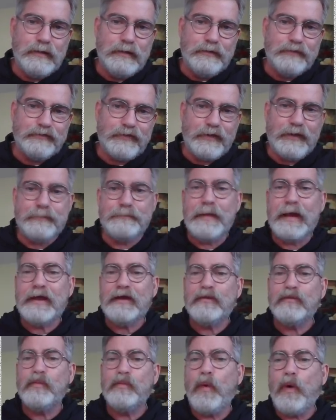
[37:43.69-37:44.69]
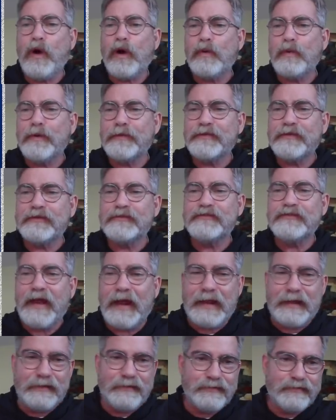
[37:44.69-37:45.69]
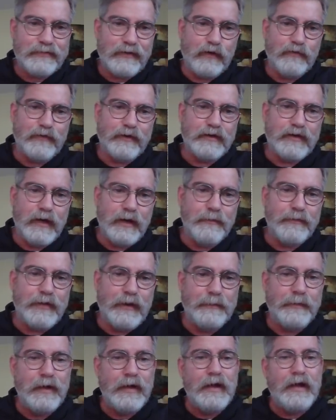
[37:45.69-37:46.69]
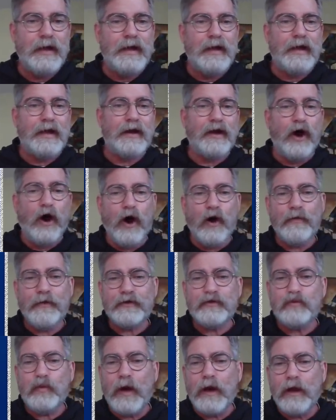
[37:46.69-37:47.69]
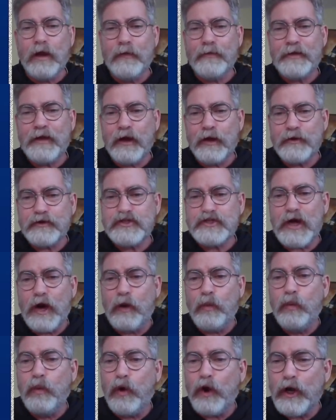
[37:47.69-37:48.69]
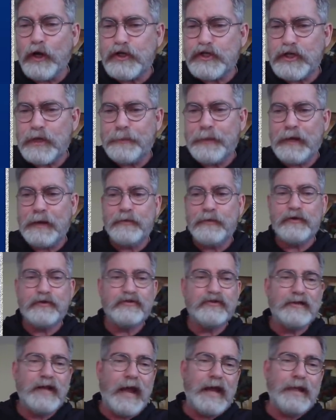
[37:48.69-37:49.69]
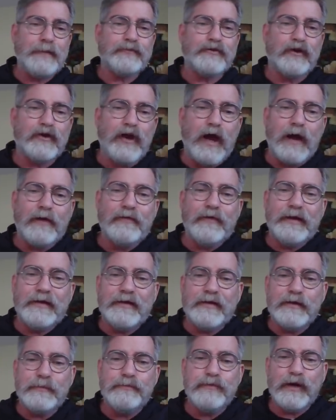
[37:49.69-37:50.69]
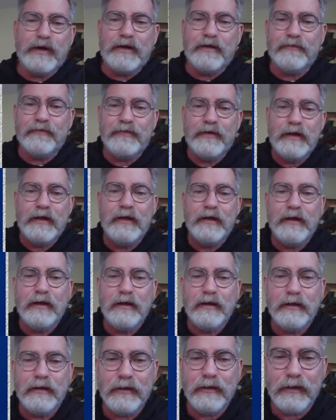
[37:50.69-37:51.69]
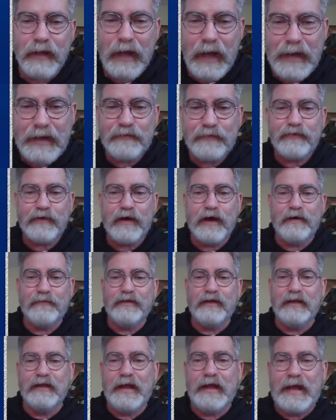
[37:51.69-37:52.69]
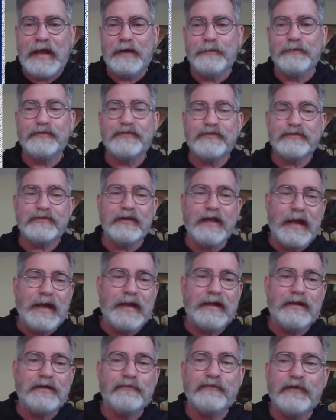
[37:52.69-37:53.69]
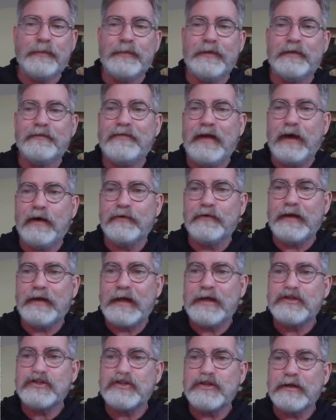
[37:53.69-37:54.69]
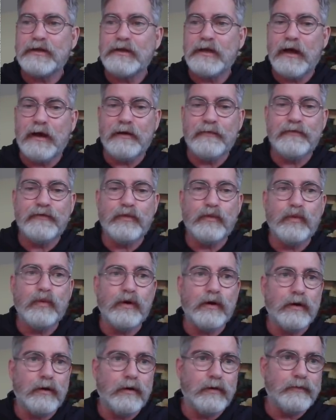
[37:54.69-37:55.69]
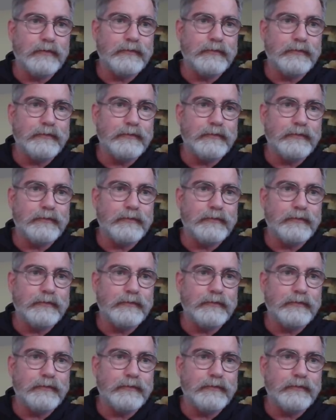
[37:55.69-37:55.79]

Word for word: So they make war with the saints, overcome them. And all that dwell on the earth shall worship him, whose names are not written in the book of life of the Lamb slain from the foundation of the world.